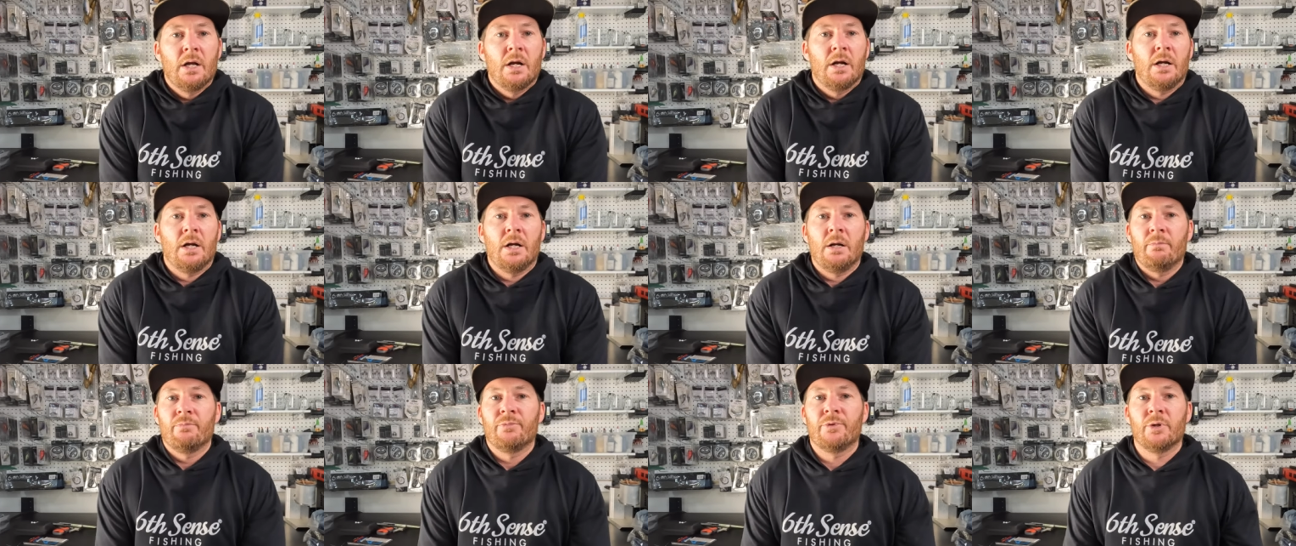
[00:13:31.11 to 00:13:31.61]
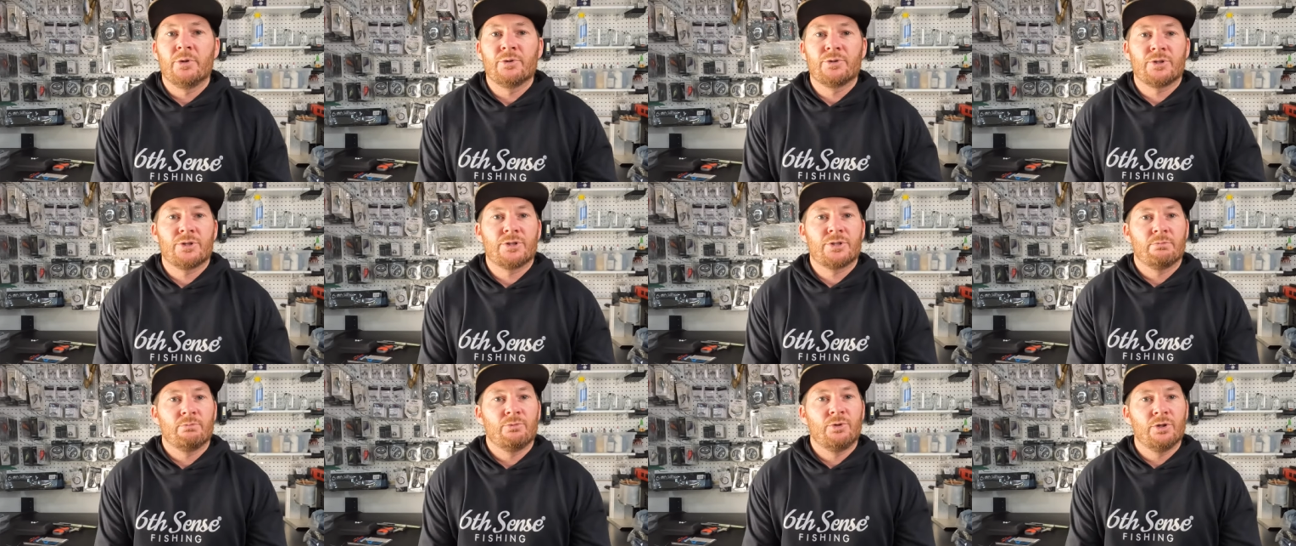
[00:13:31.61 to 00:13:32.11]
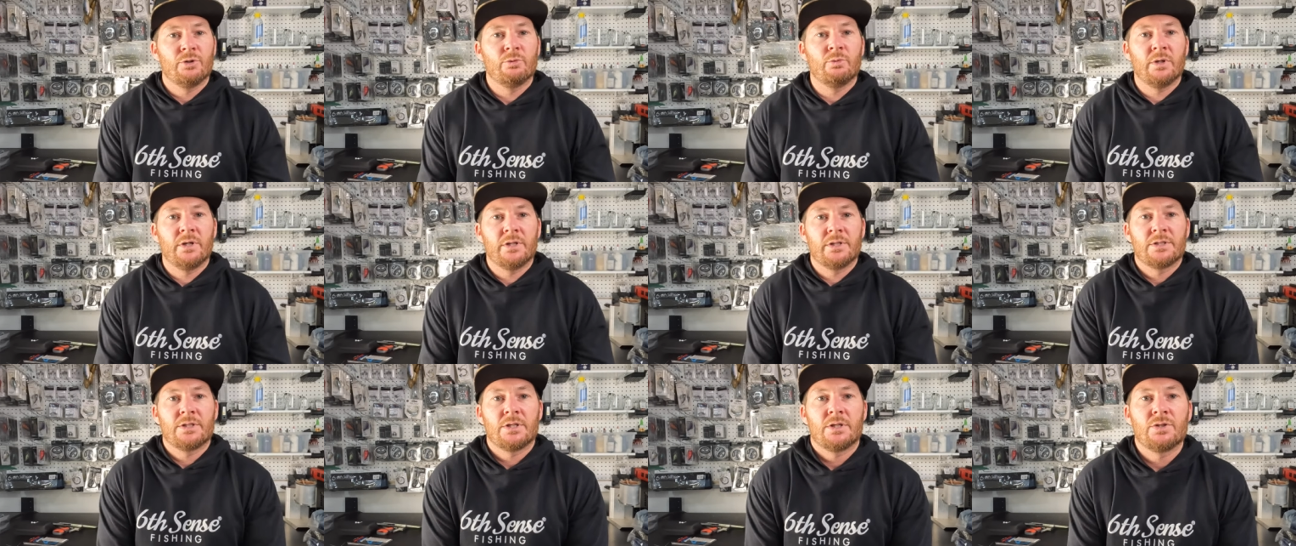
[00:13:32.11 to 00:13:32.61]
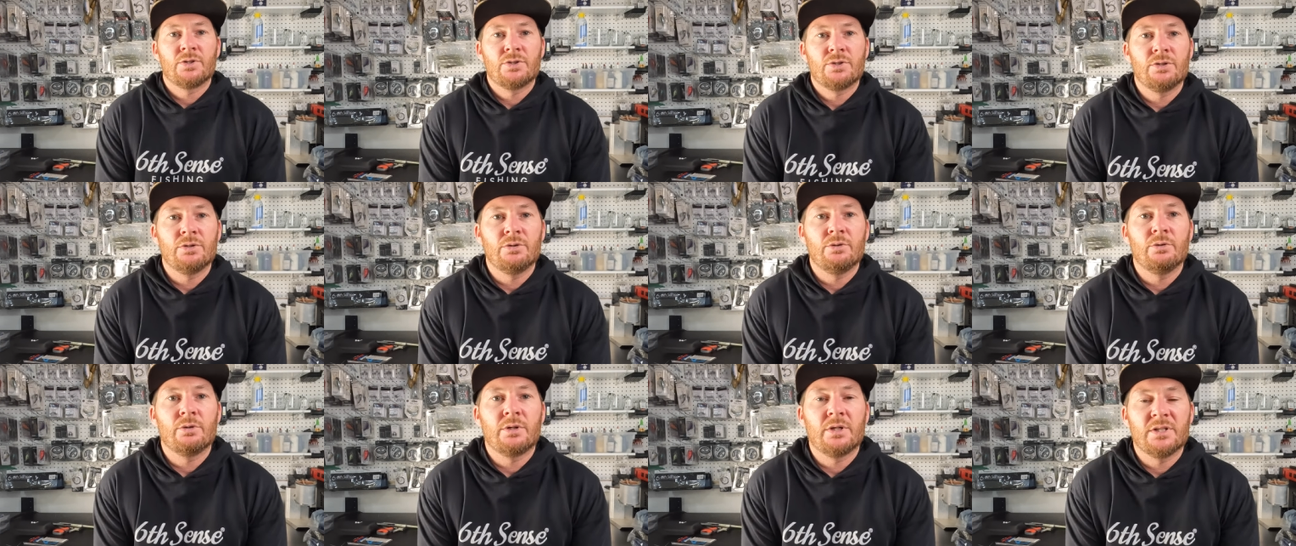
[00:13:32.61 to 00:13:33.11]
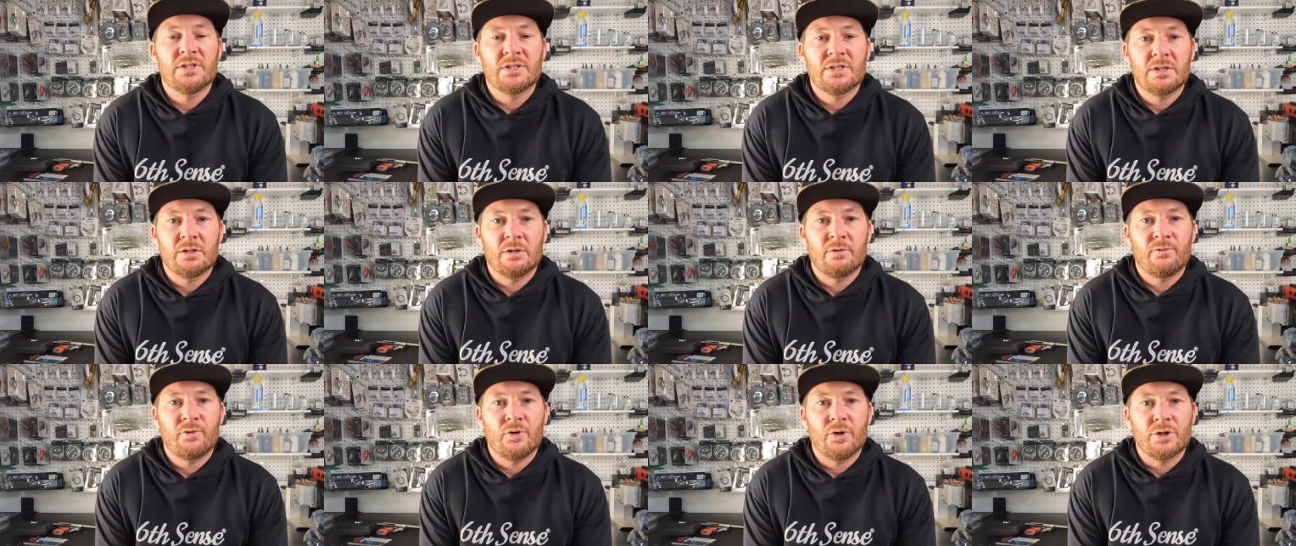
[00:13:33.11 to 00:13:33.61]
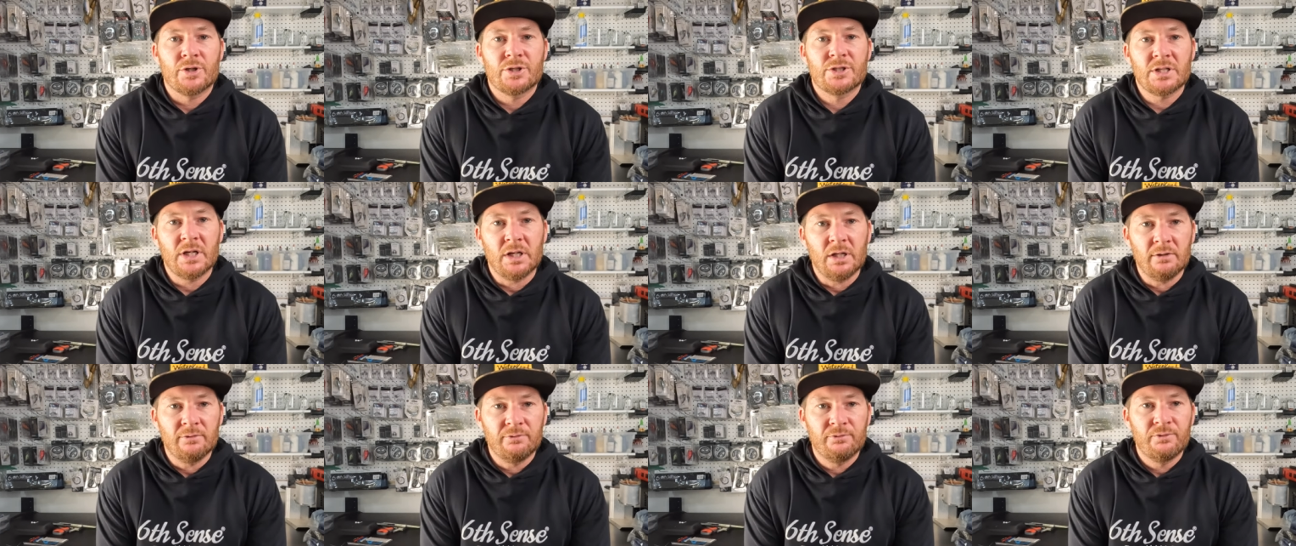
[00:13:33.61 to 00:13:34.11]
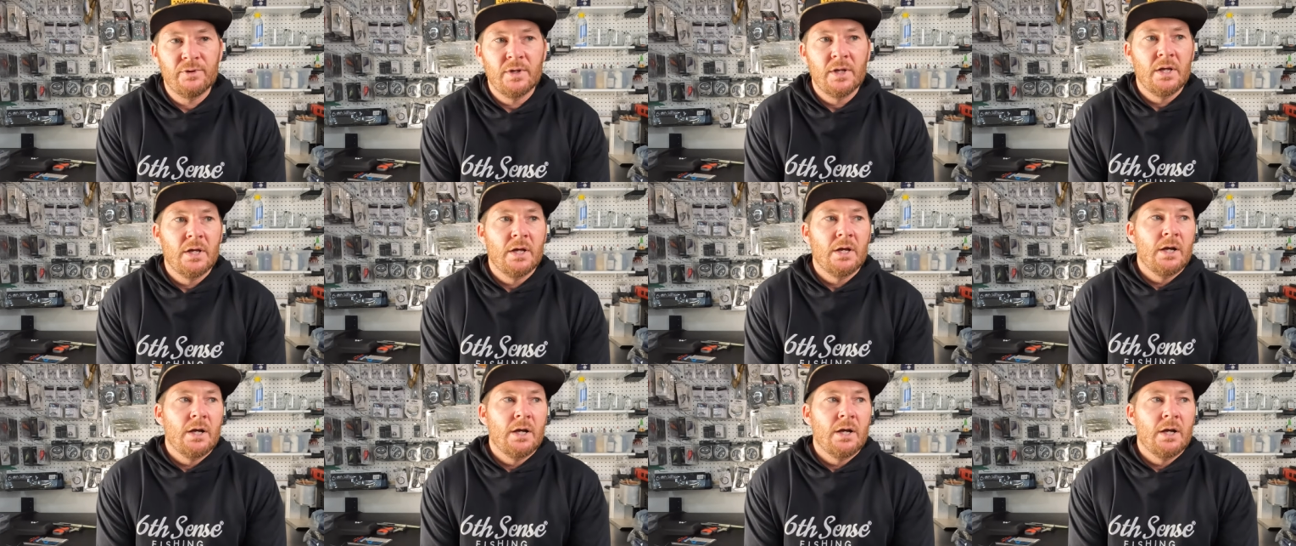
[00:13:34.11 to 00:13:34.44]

those are some good ones to consider for yourself.